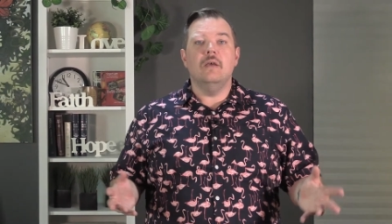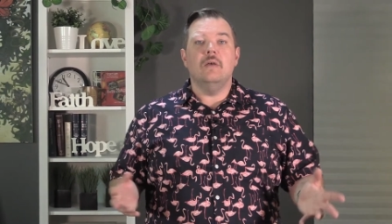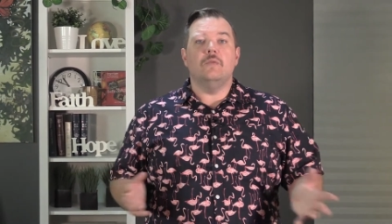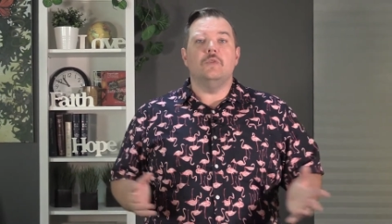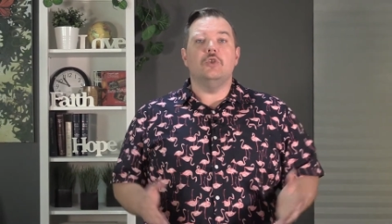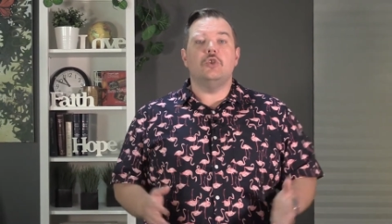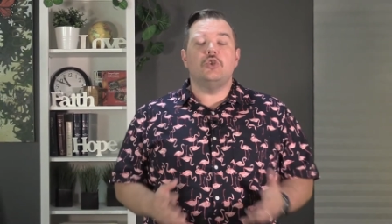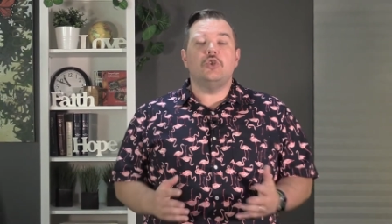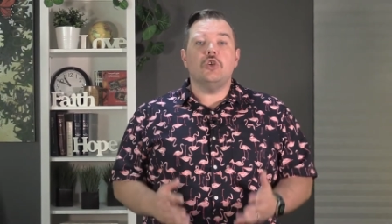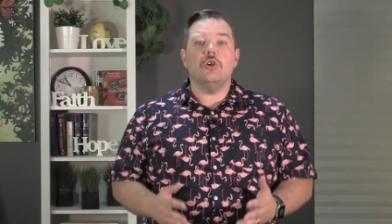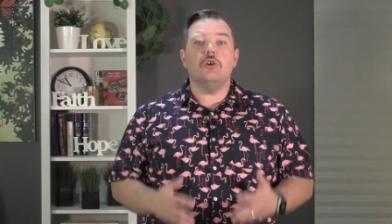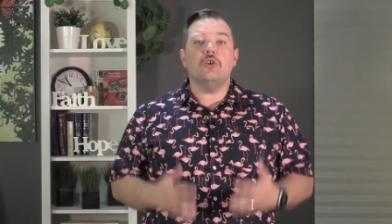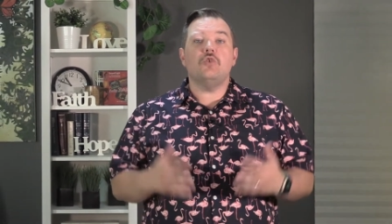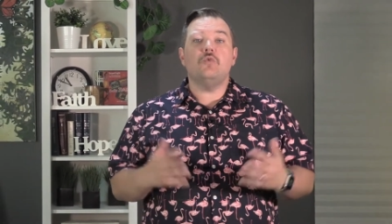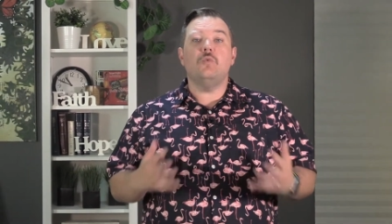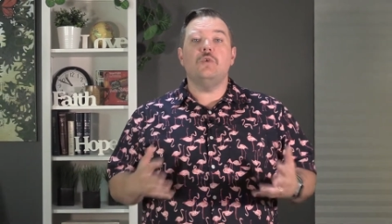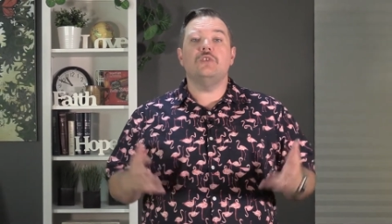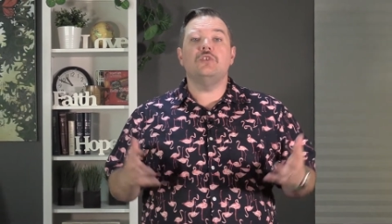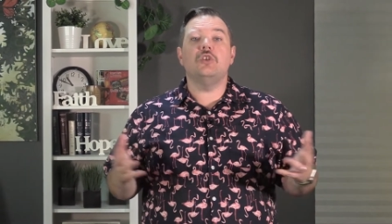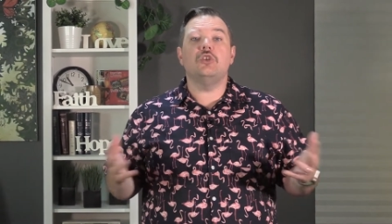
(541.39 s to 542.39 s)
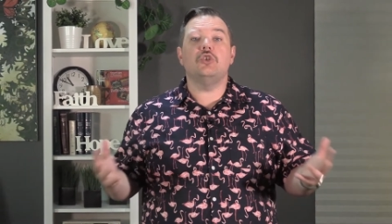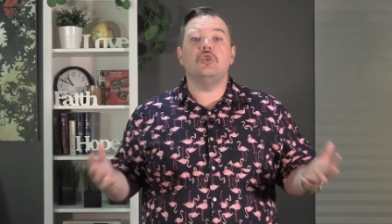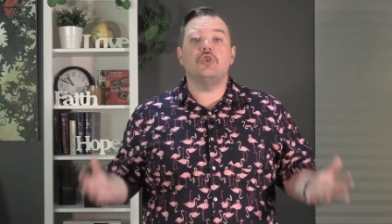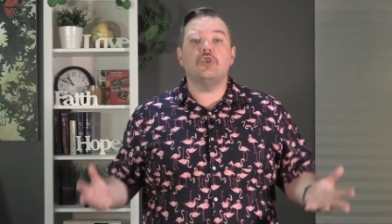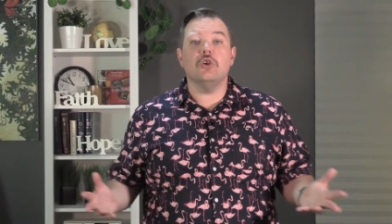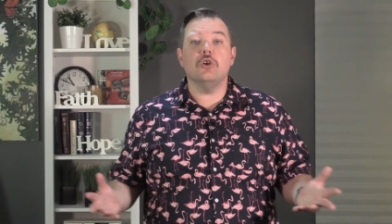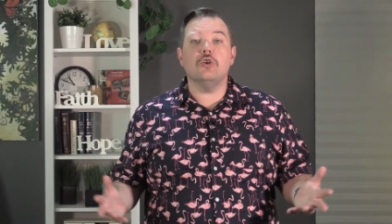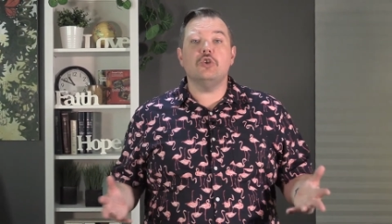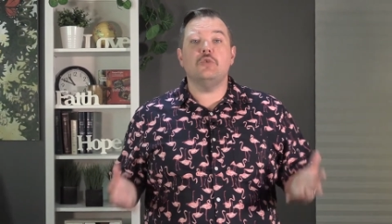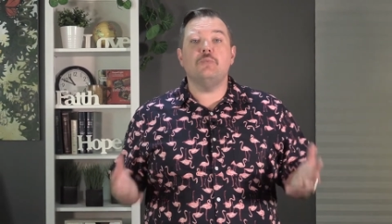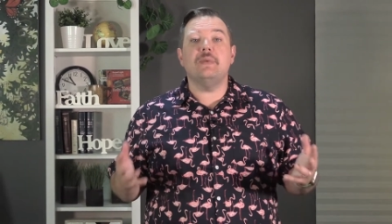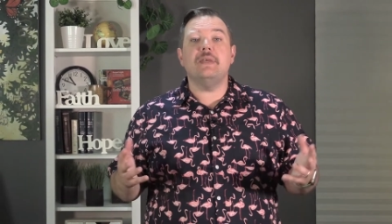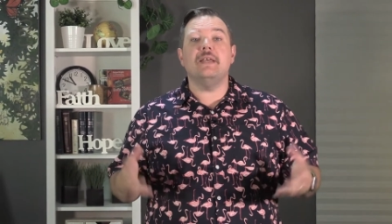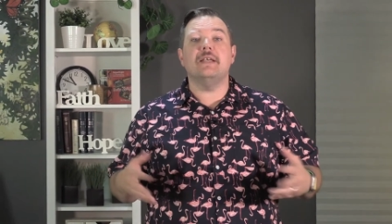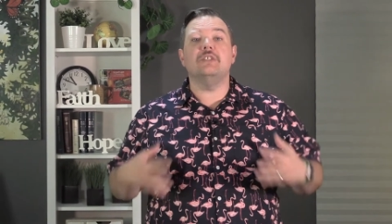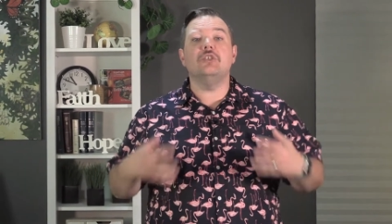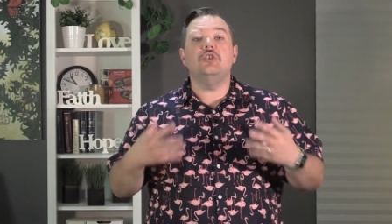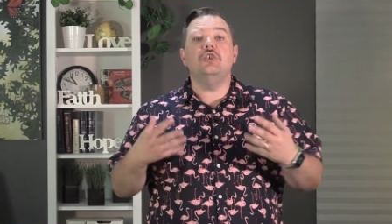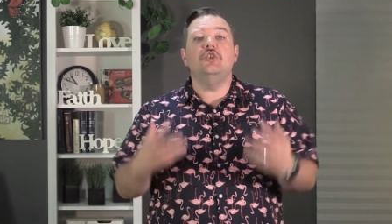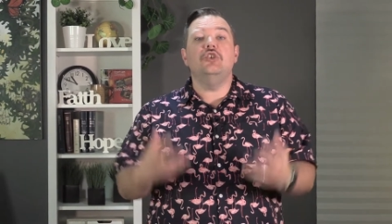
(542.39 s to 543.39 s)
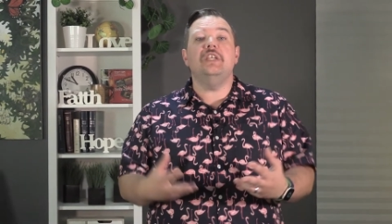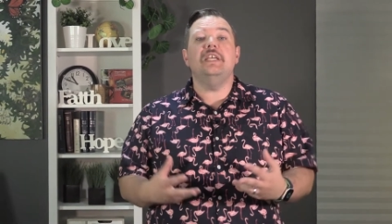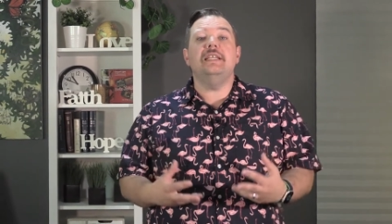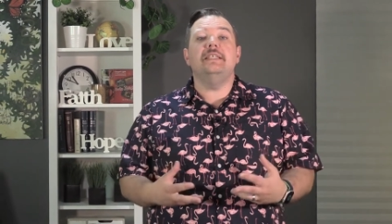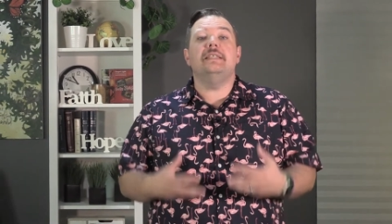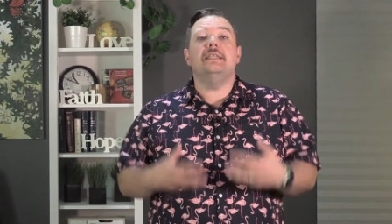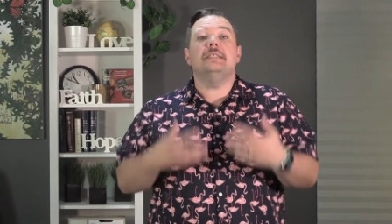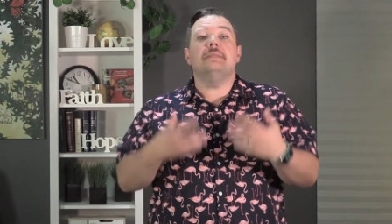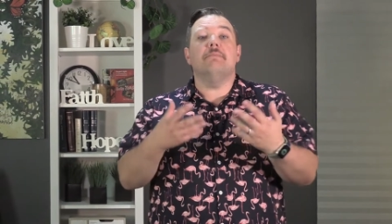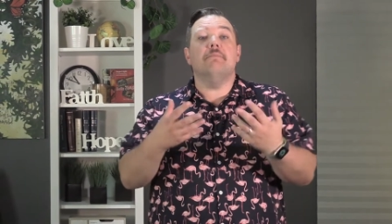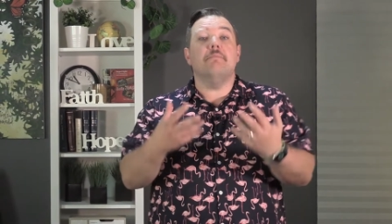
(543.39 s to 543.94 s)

The church was the church because Jesus